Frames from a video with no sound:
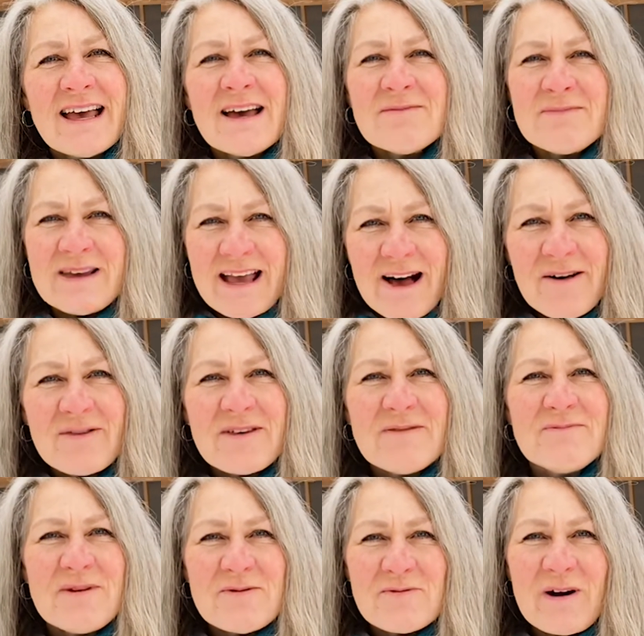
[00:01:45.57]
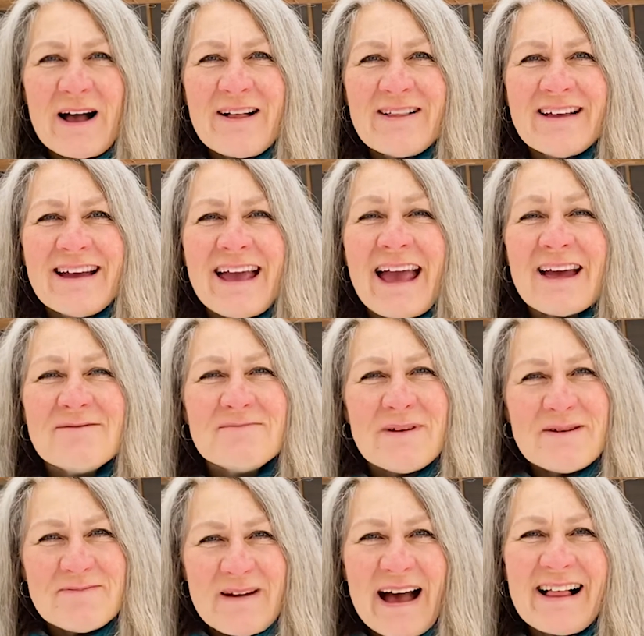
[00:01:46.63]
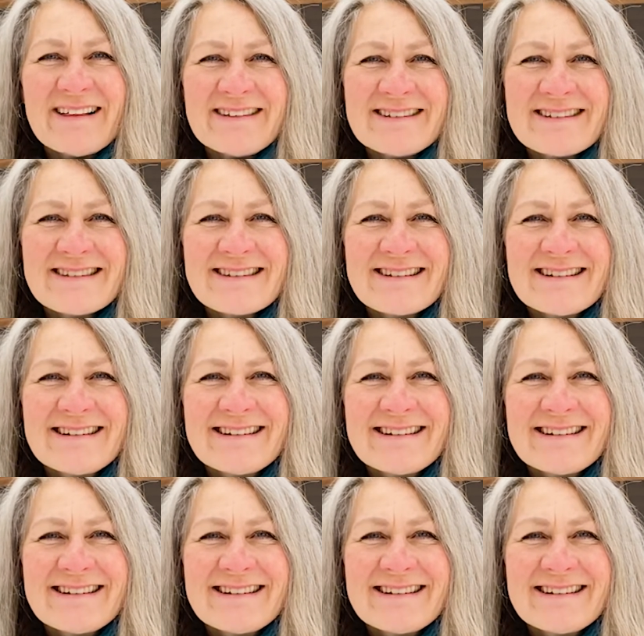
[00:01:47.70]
Be healthy, be well, and be balanced.